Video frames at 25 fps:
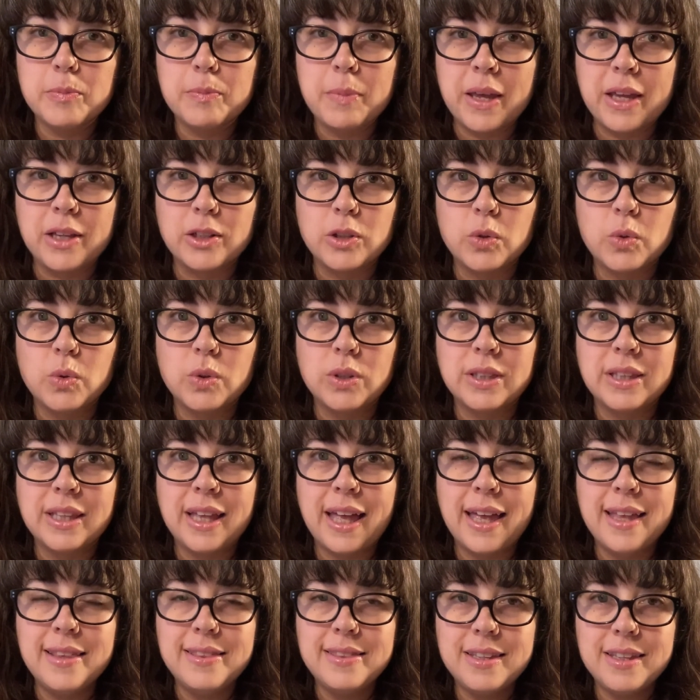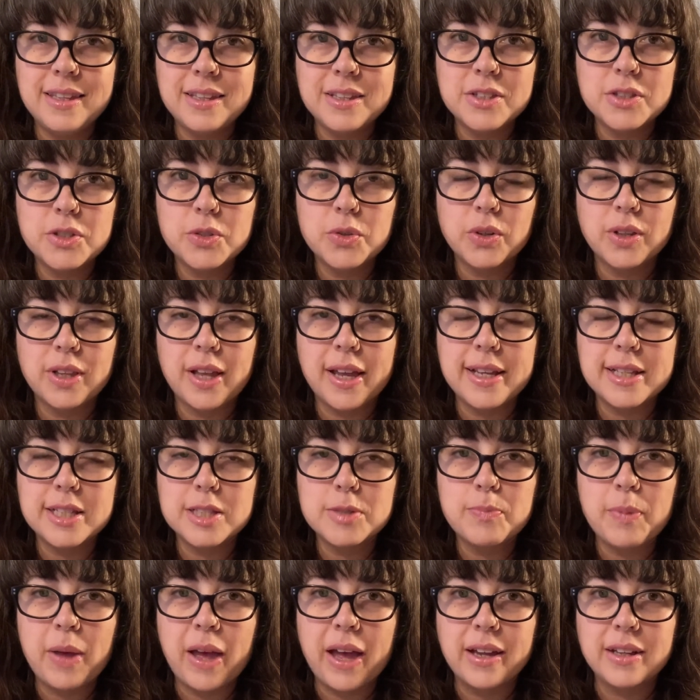man who led the
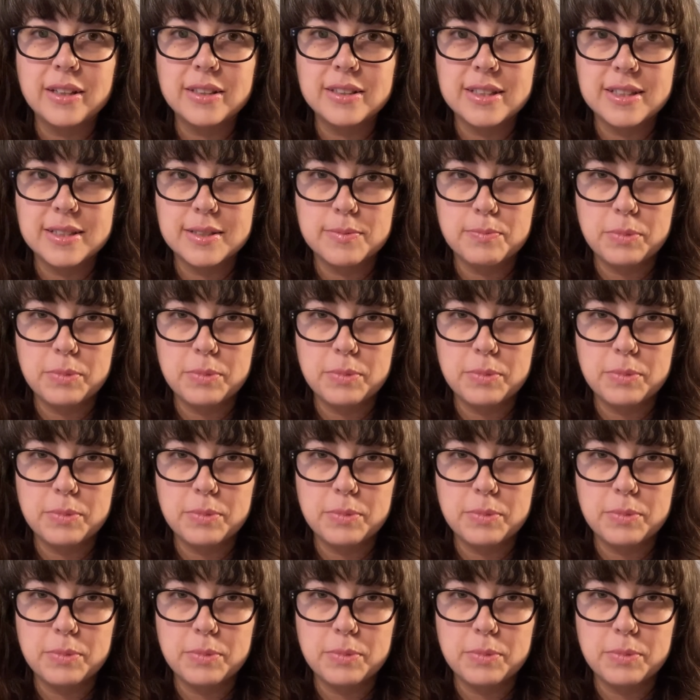Israelites back